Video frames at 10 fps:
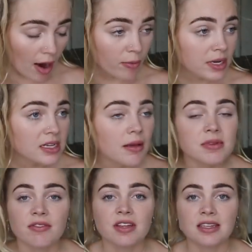How many
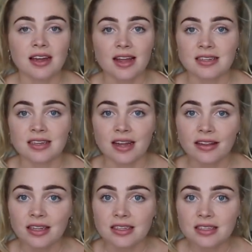times have he, has he
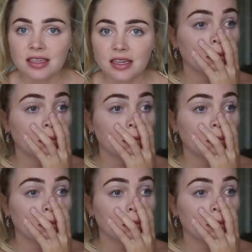done this?